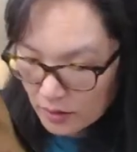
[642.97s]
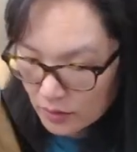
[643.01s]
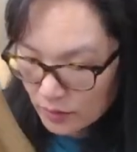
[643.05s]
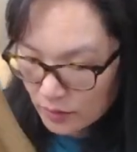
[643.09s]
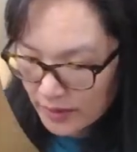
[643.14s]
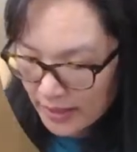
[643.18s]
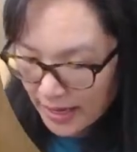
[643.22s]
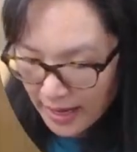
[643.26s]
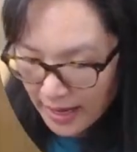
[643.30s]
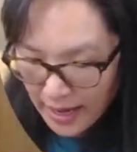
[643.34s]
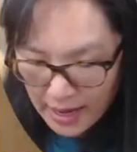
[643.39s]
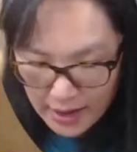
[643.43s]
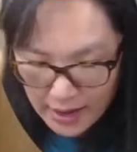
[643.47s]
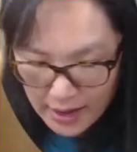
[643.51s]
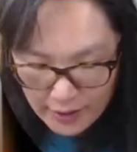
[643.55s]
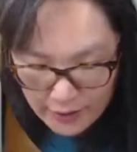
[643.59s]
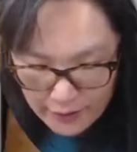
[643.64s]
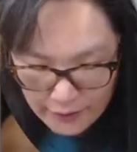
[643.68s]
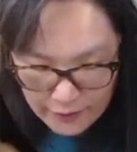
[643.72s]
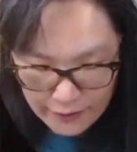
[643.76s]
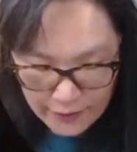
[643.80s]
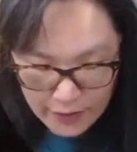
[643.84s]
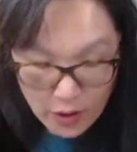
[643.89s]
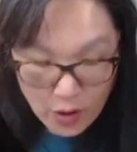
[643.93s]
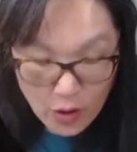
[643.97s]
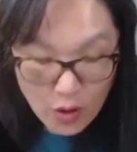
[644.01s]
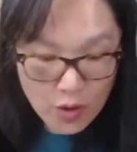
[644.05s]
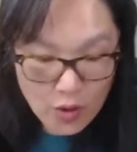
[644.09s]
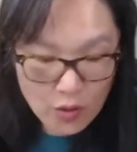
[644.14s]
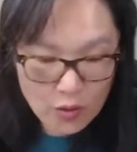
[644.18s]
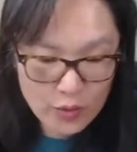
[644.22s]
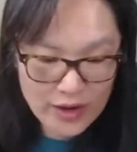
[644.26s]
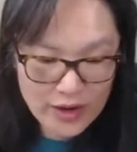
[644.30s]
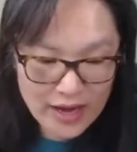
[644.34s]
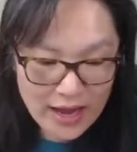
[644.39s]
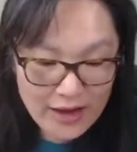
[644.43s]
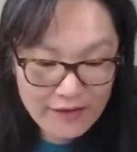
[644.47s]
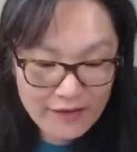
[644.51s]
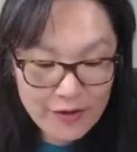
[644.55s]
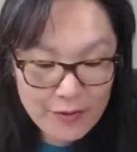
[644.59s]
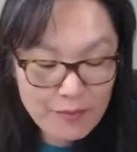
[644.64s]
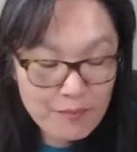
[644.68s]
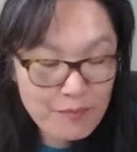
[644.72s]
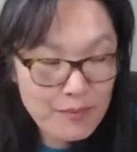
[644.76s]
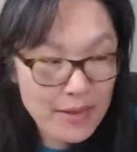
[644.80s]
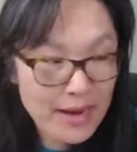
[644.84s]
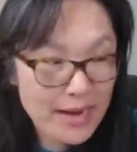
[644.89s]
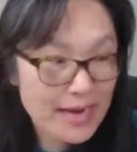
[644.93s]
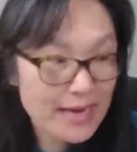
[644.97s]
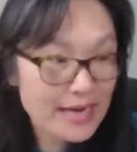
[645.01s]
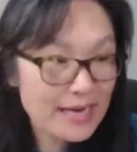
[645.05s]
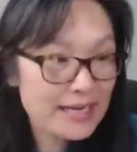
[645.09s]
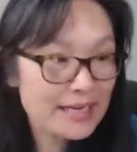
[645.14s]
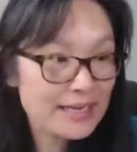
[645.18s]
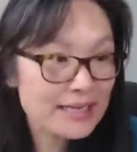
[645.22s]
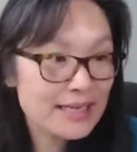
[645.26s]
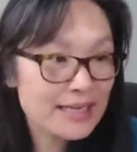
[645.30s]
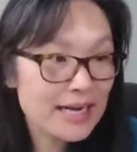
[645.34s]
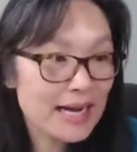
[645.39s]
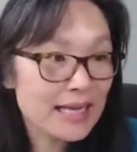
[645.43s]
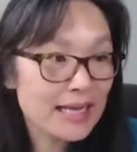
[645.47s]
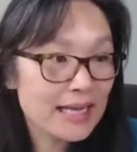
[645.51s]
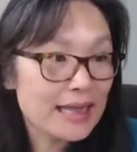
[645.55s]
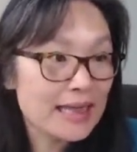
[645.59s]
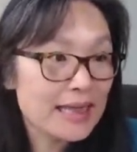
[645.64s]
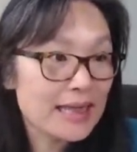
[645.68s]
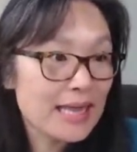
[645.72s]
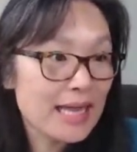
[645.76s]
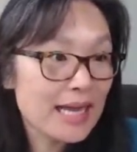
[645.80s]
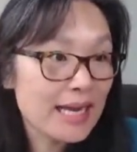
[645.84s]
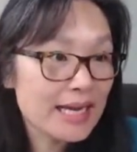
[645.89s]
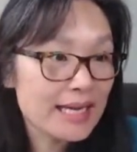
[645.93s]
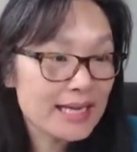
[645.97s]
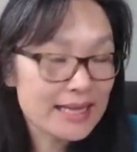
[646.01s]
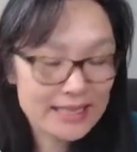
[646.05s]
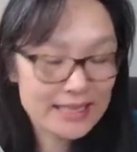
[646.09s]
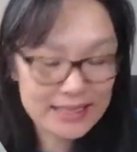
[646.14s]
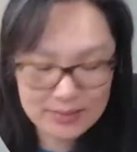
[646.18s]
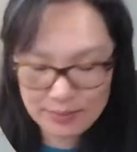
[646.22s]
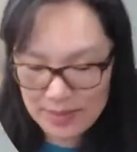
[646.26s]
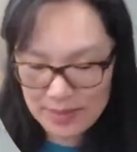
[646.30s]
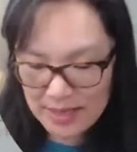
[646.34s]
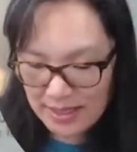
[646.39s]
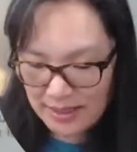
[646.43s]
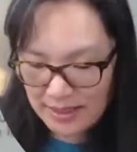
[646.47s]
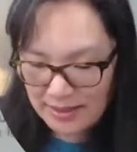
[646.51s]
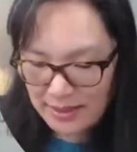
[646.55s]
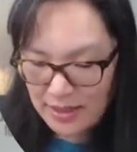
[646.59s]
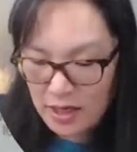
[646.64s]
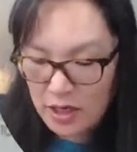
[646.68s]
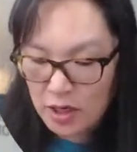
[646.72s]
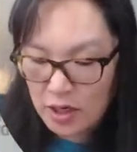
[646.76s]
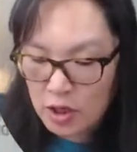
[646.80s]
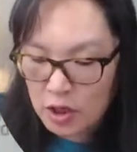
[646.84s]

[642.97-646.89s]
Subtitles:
we have a maze. I like this maze.